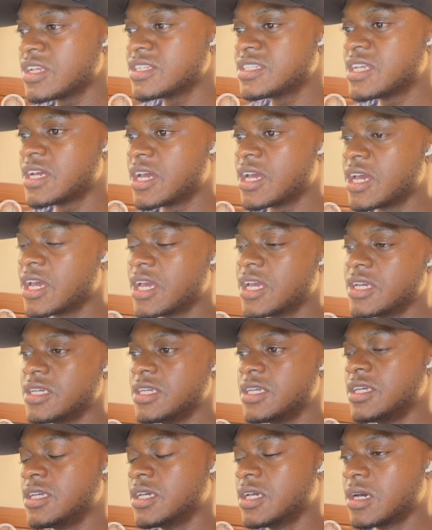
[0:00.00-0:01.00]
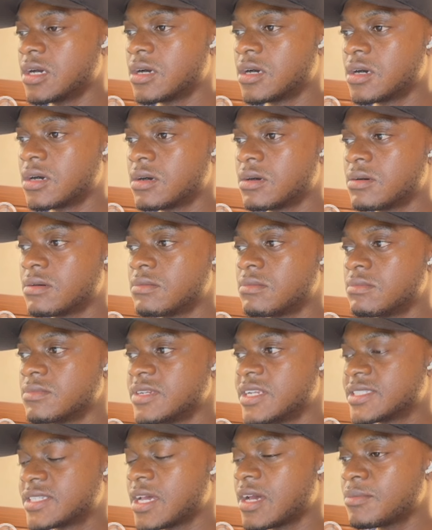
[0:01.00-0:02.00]
the
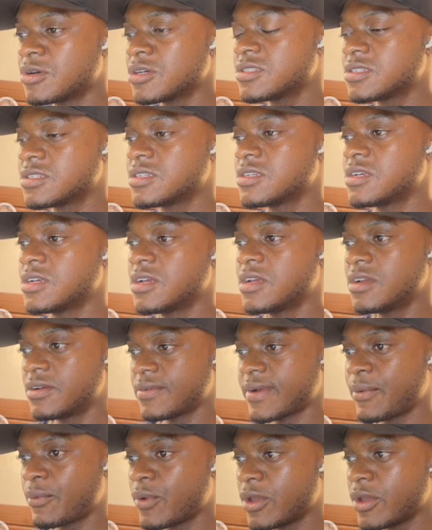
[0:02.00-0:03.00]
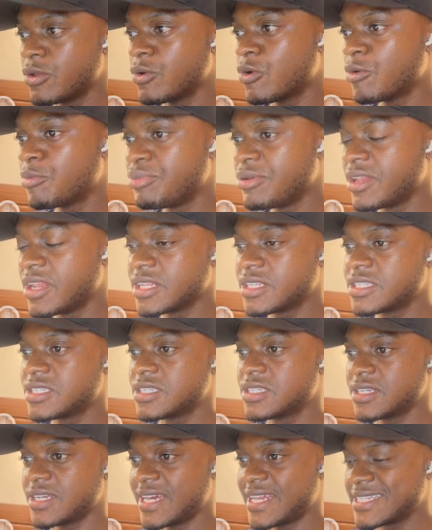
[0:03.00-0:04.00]
Termos, right, when you open it
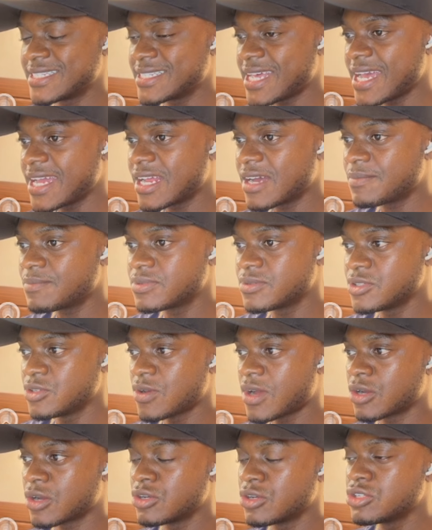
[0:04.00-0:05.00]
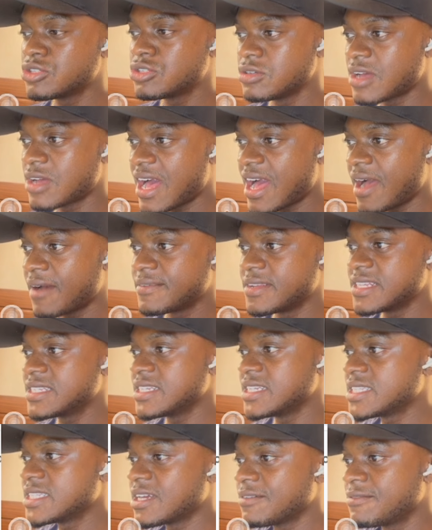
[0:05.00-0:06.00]
and sign up, you are going to have this
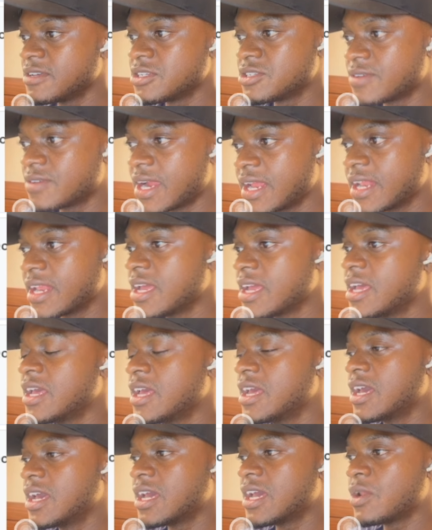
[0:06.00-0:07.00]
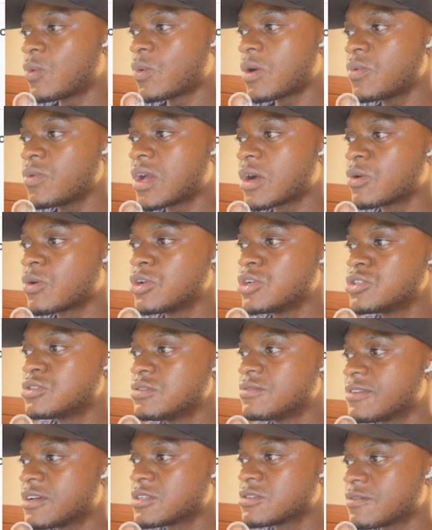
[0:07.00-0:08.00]
interface, right? And what we are going to
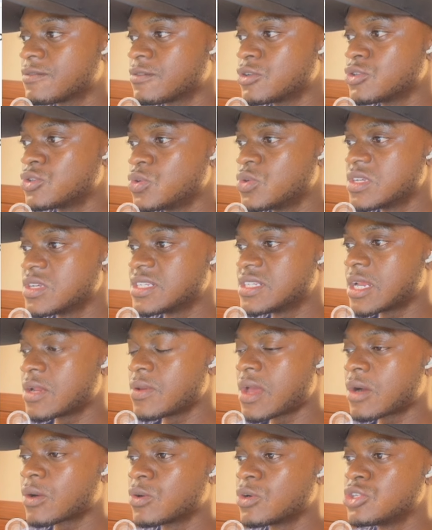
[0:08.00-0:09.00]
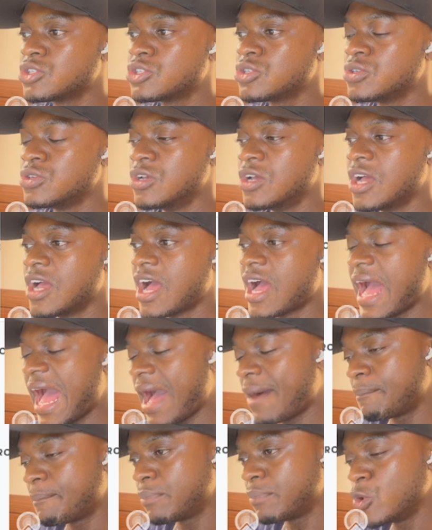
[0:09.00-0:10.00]
first of all do is that we are going to
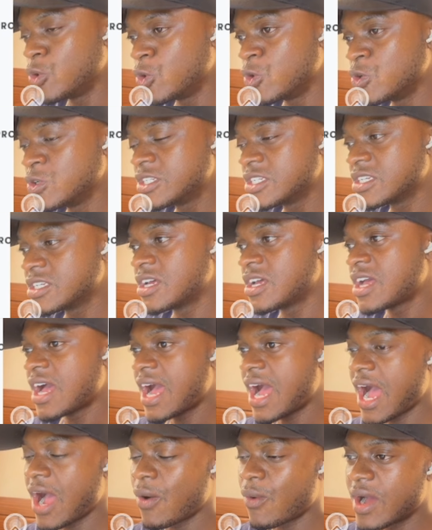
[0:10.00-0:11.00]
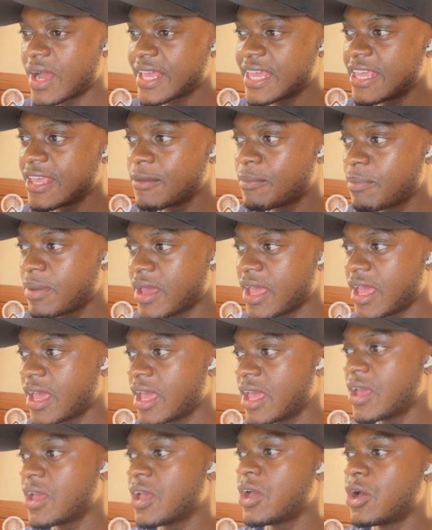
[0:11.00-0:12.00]
upload our key pair
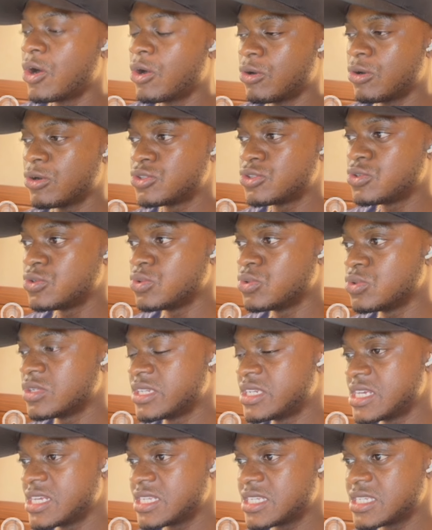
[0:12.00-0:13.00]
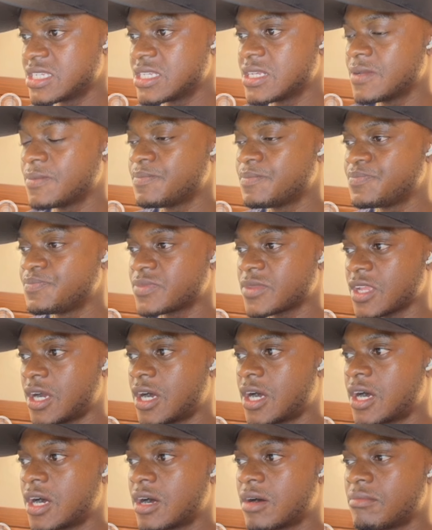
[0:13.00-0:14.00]
onto
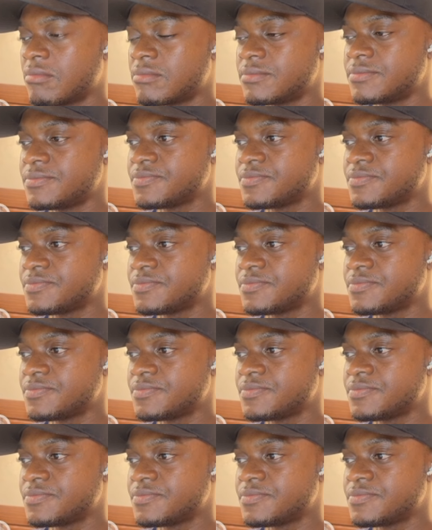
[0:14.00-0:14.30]
um,